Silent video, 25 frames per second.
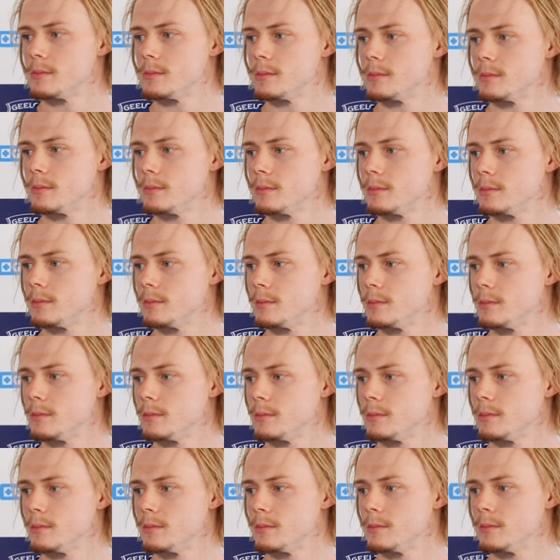
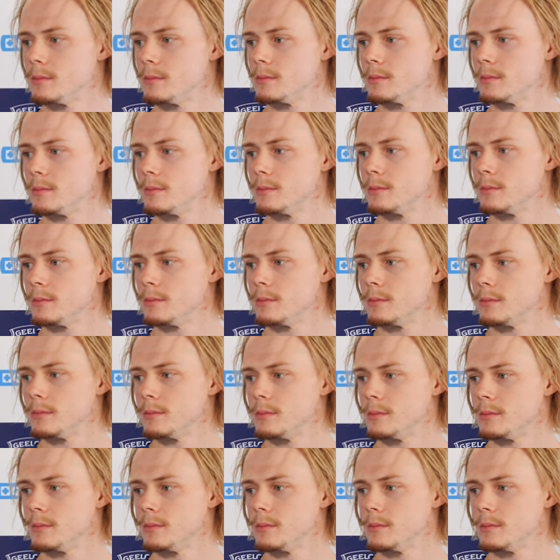
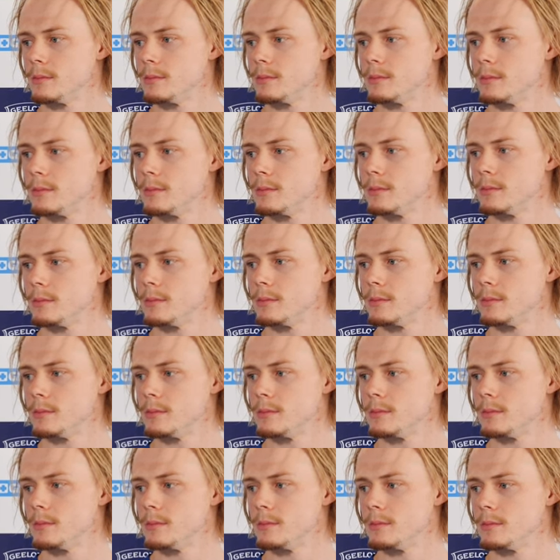
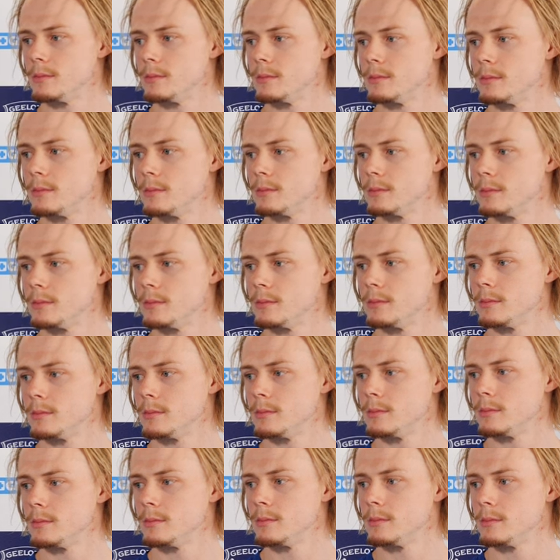
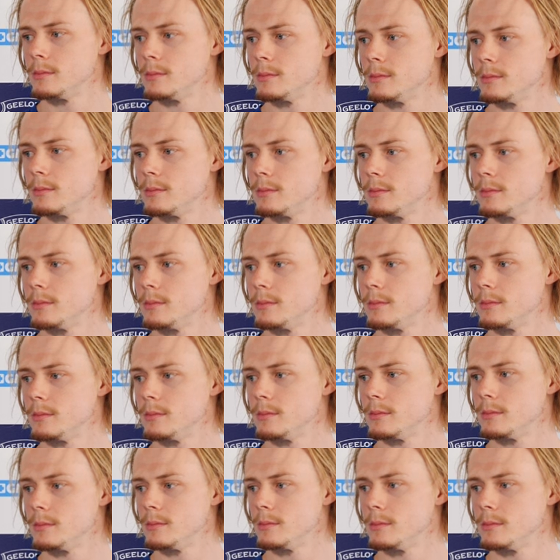
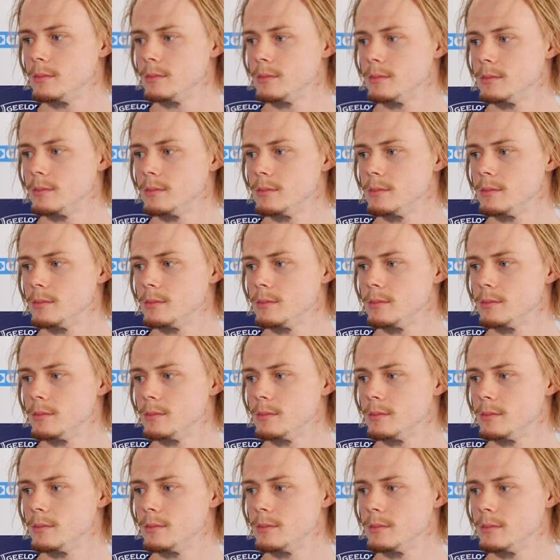
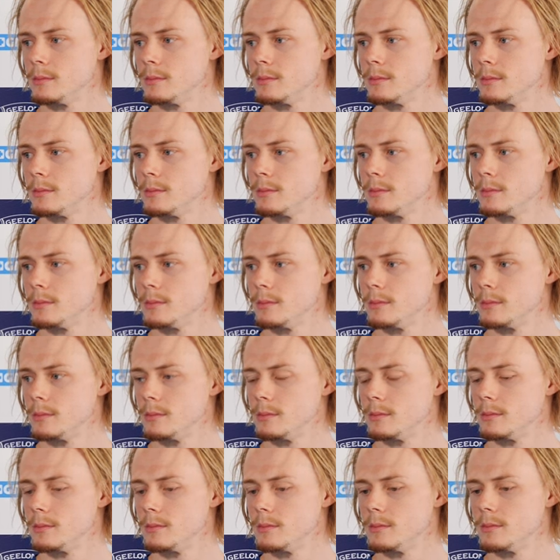
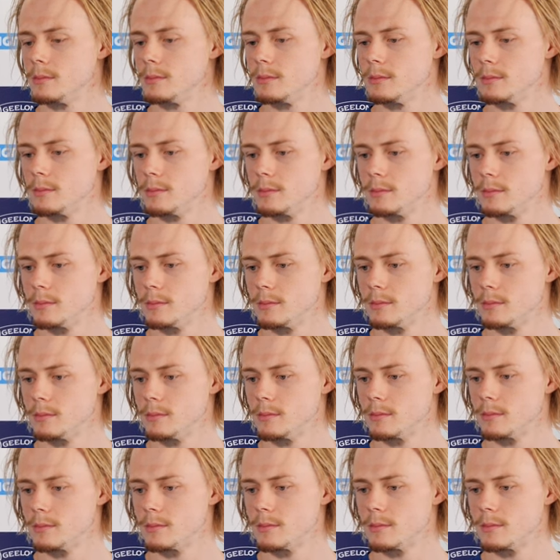The person shown says nothing.